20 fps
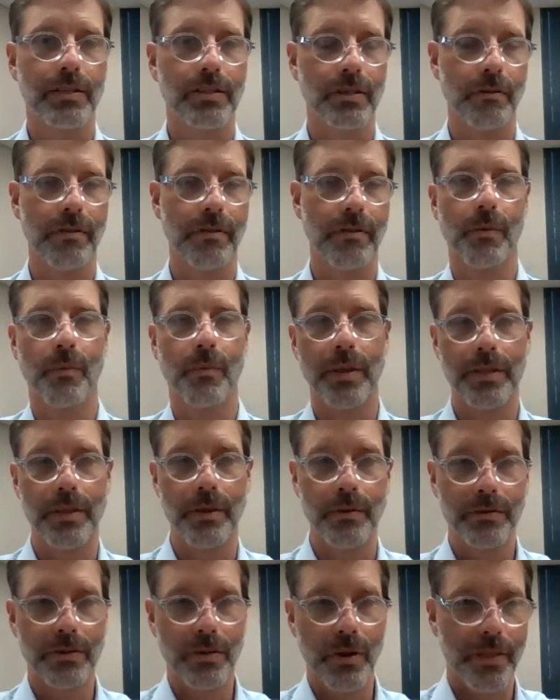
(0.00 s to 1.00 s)
so that when
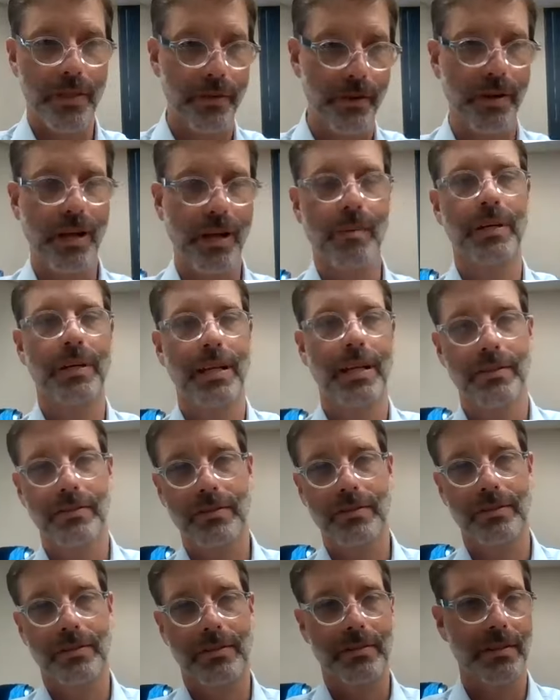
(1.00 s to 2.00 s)
those other
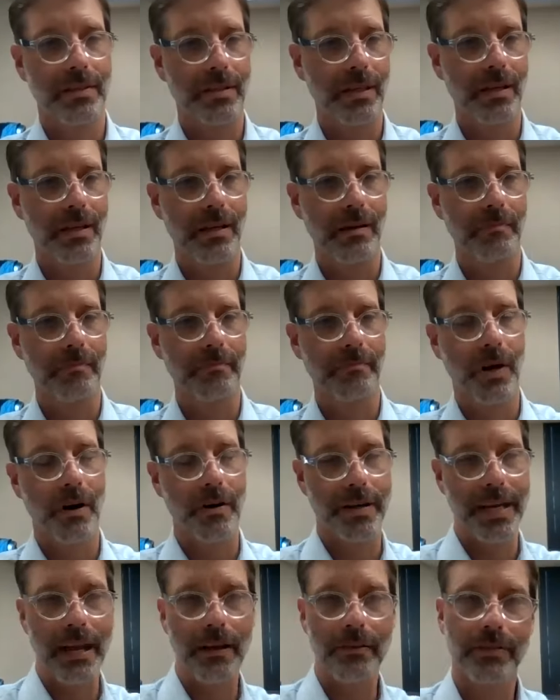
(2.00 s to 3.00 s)
companies
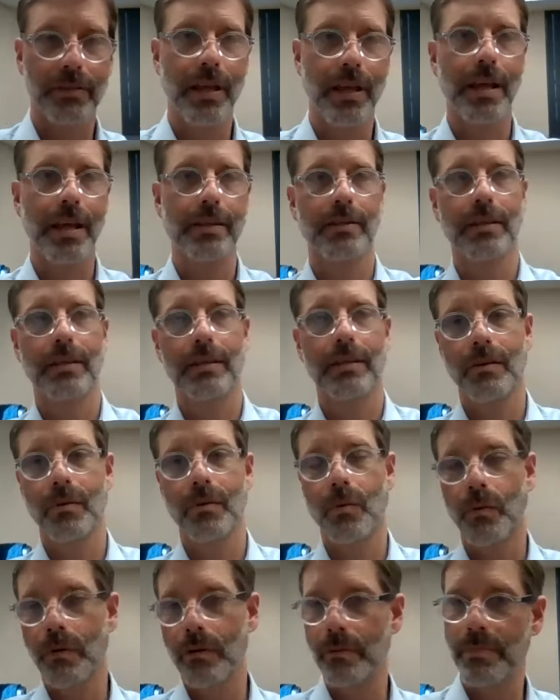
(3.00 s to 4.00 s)
are downsizing
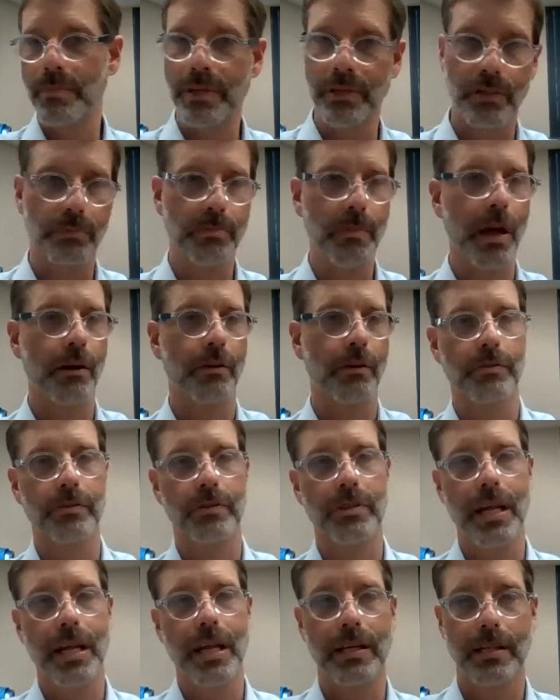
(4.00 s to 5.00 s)
or business models
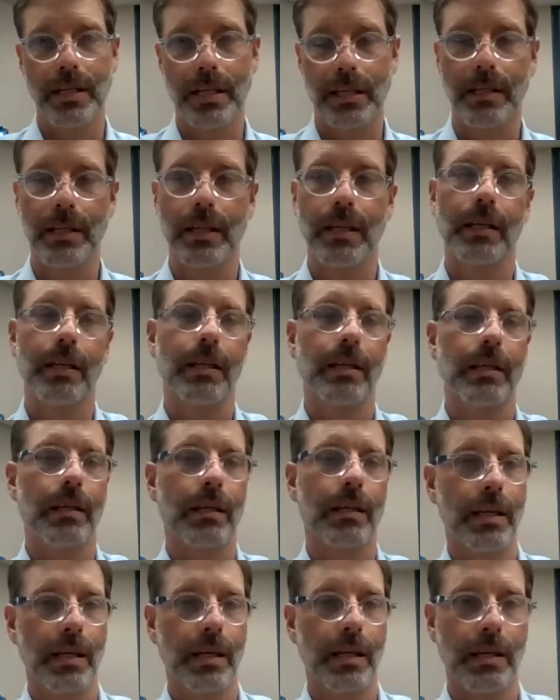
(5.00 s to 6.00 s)
are changing
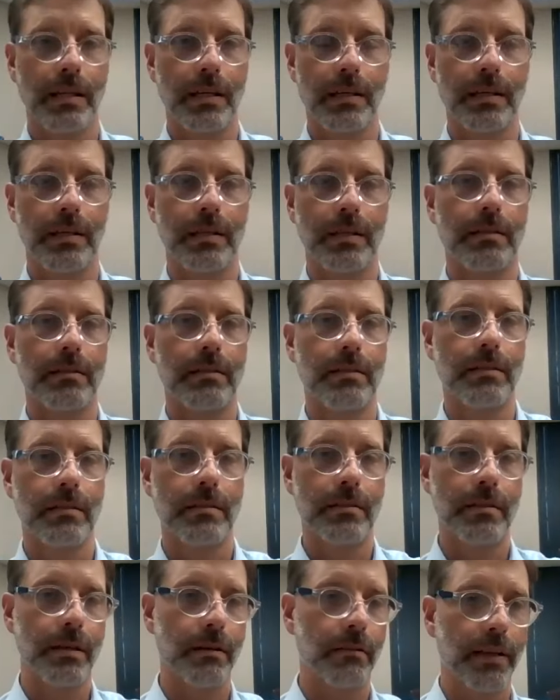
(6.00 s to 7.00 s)
and
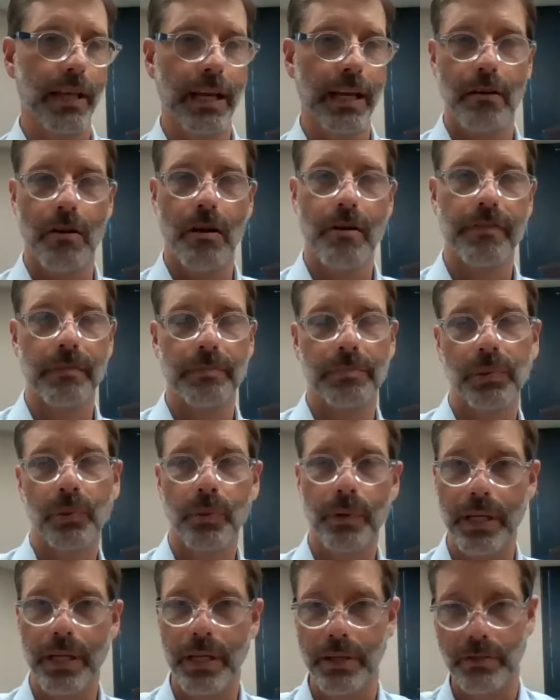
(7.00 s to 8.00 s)
they're laying off
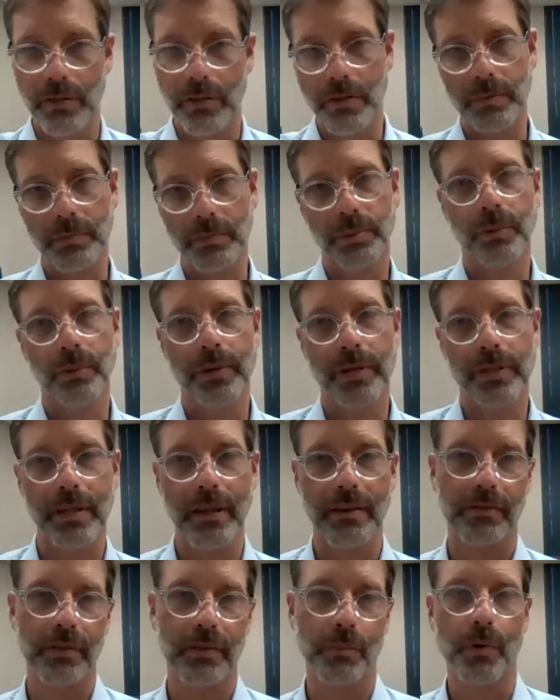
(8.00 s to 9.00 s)
employees, those employees
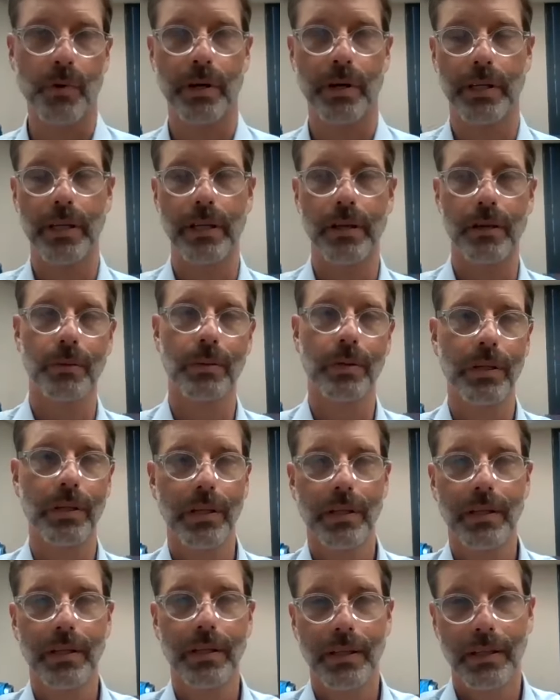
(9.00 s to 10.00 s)
have somewhere to
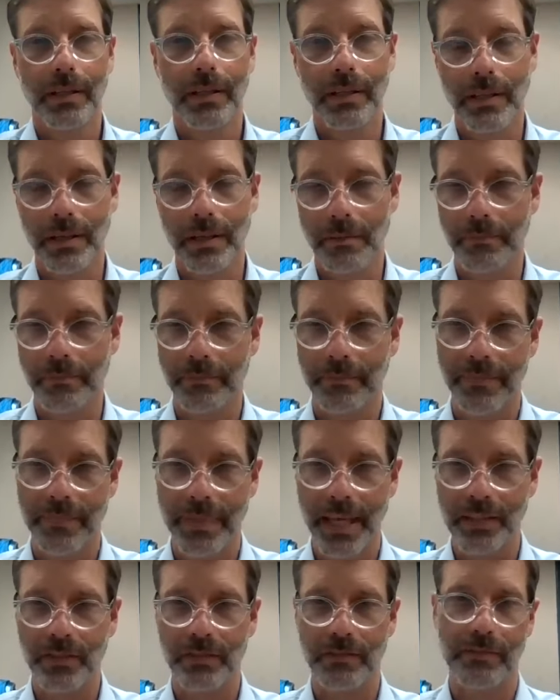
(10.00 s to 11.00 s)
go.
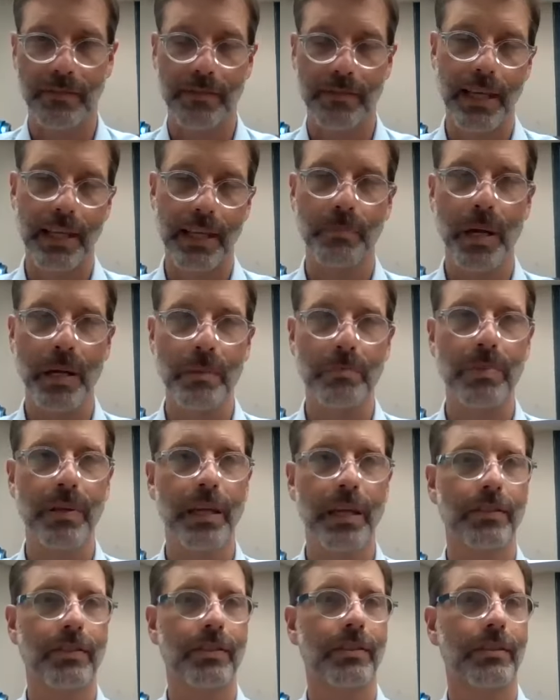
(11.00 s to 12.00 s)
That's my
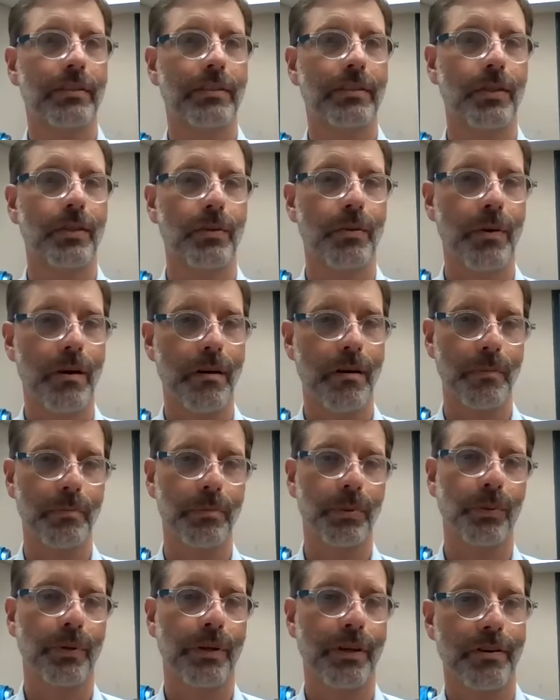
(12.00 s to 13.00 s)
pitch to our
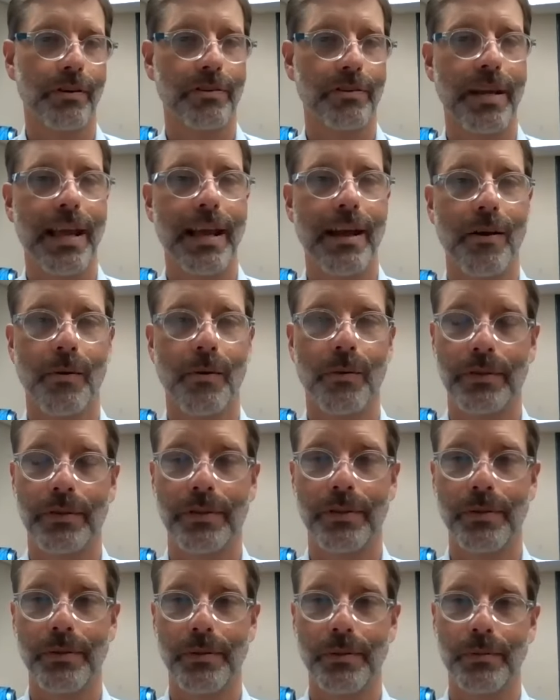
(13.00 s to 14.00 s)
employers now
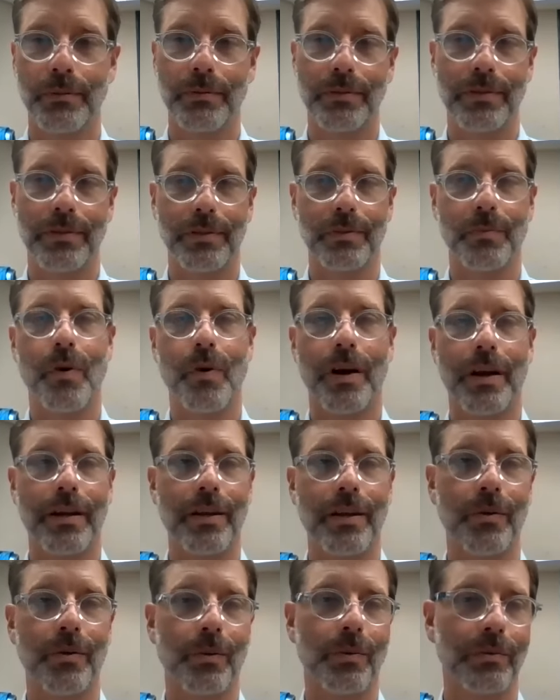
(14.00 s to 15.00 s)
who want to
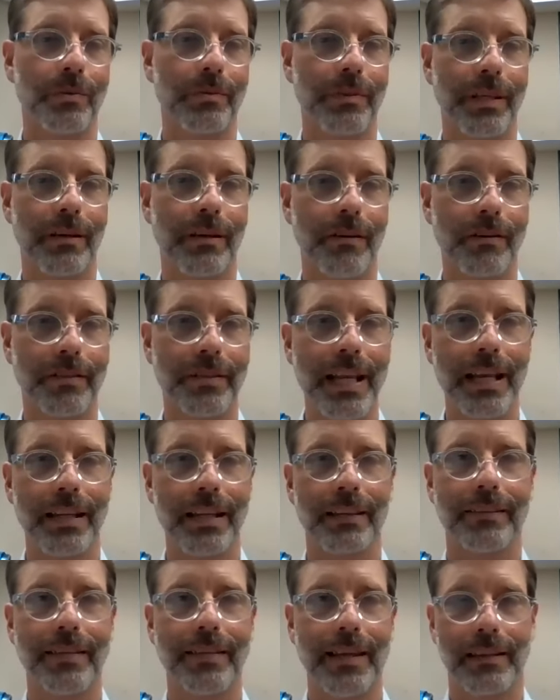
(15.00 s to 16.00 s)
know, in our
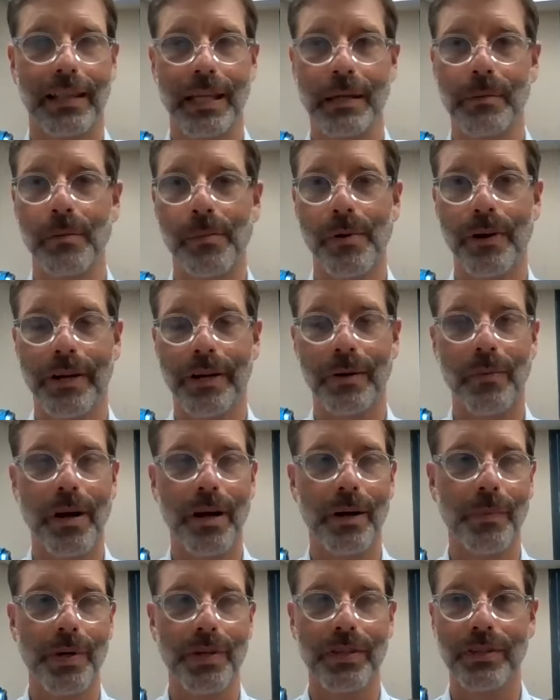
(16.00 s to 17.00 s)
tight labor market,
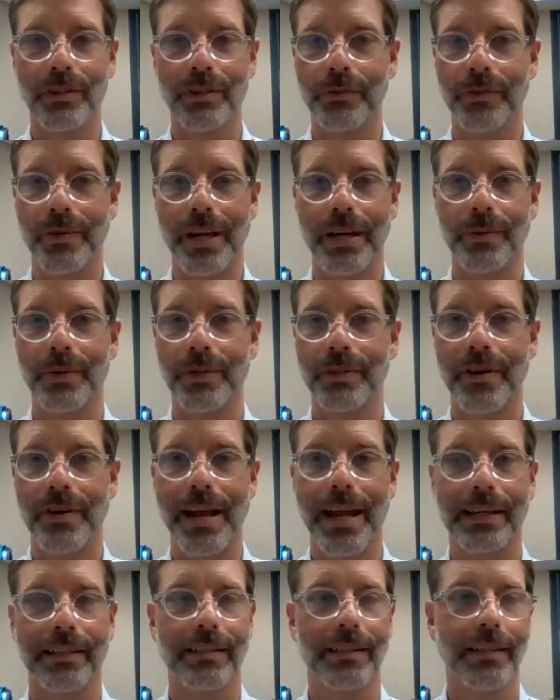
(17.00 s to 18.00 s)
why are we still trying to
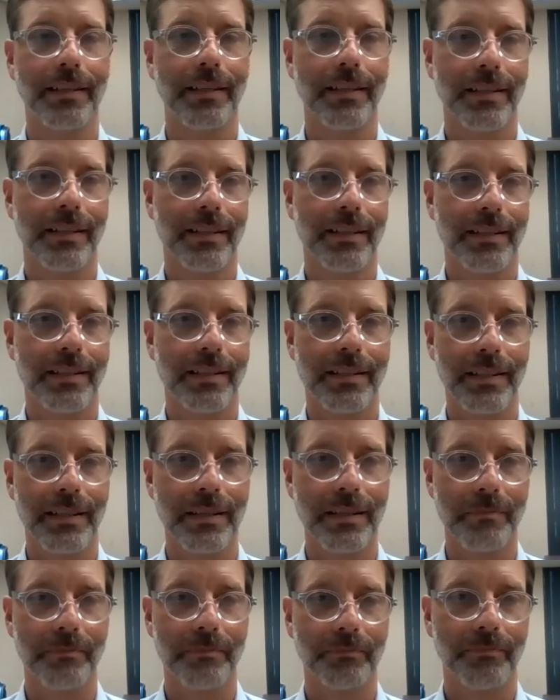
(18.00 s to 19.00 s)
attract
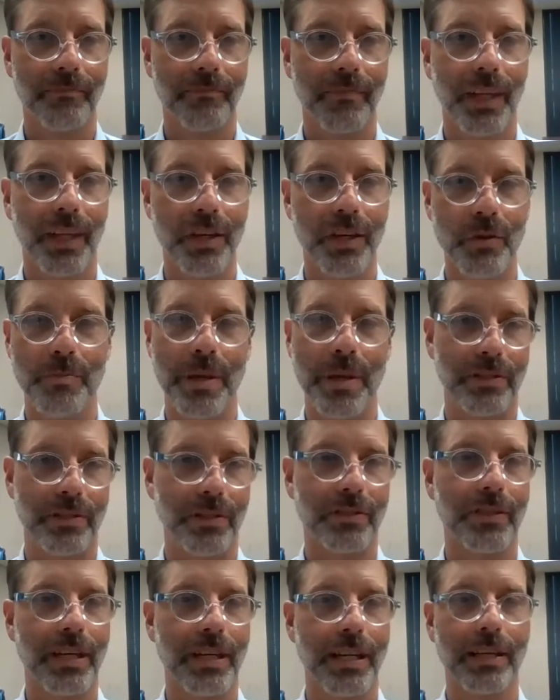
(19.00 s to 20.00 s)
new
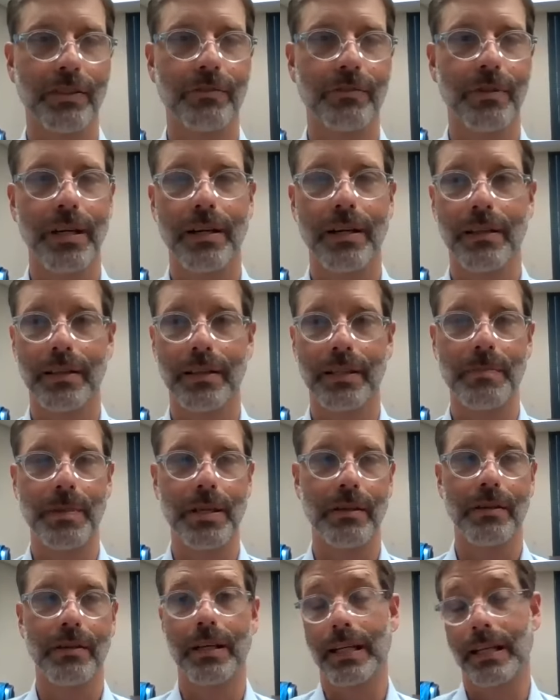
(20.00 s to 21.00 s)
business and industry to the
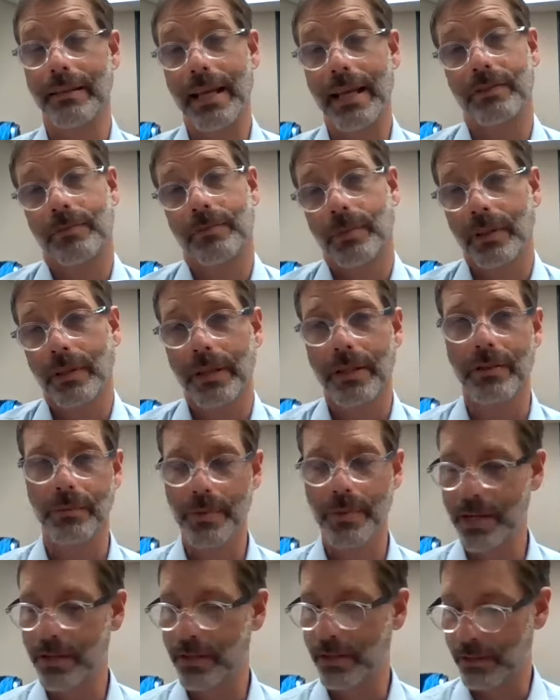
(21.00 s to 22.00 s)
community? And that's really the
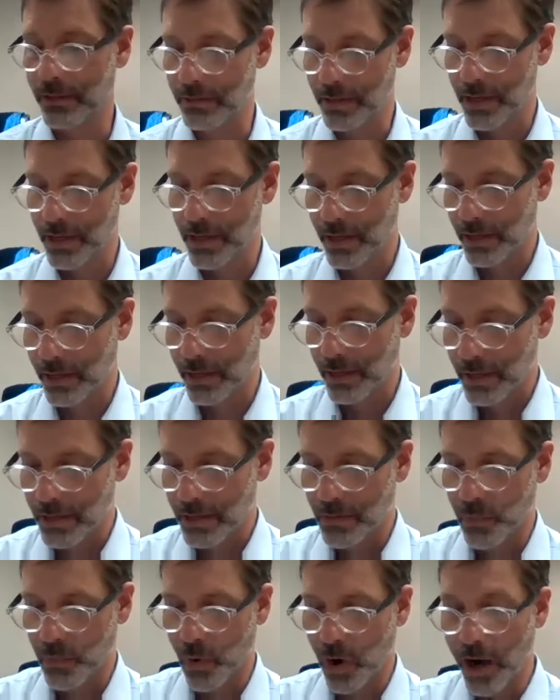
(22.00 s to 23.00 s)
reason
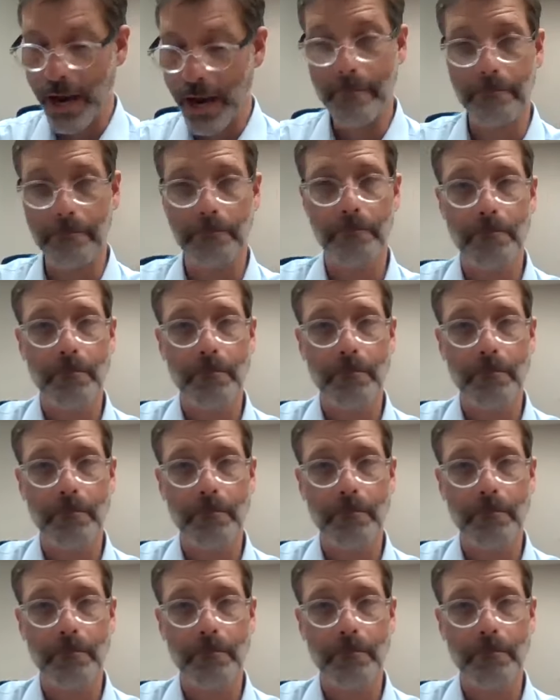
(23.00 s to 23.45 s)
why.